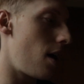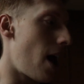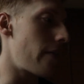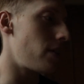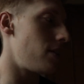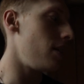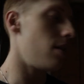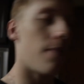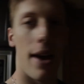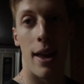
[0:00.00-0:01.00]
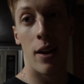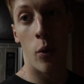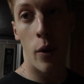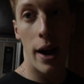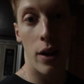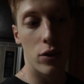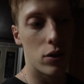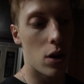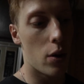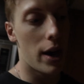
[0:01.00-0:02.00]
I haven't seen the man in a while,
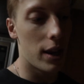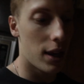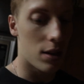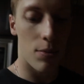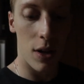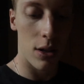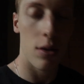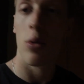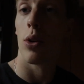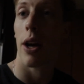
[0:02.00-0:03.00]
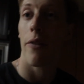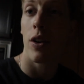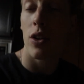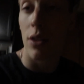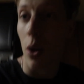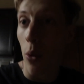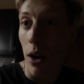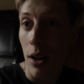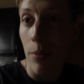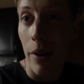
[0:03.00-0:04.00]
so I didn't get as much workout footage as I
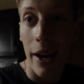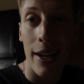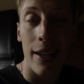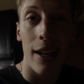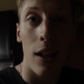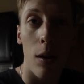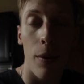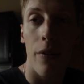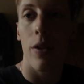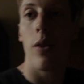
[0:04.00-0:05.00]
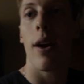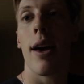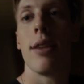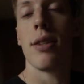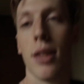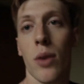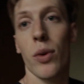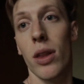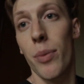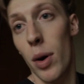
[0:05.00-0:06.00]
wanted, but I did get a little bit for you guys, and then
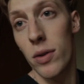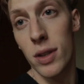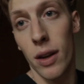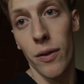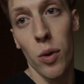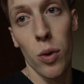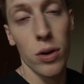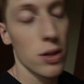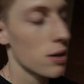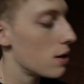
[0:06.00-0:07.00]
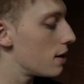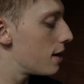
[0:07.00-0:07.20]
with the posing, of course.